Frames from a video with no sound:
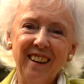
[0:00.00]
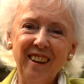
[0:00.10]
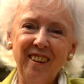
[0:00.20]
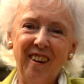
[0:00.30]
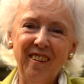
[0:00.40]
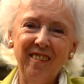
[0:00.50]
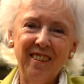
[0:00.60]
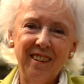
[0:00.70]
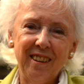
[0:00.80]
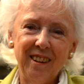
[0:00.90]

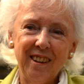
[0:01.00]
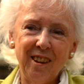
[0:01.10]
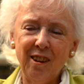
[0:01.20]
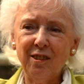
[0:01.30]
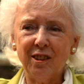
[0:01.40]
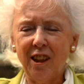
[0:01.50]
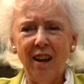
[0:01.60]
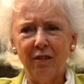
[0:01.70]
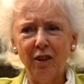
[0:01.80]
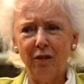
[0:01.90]
No, so
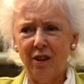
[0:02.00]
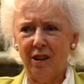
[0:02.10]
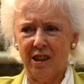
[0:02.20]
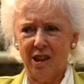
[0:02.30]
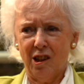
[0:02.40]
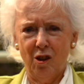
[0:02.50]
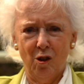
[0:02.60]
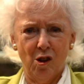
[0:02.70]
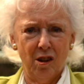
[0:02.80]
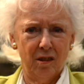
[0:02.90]
I feel very
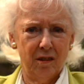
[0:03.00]
secure.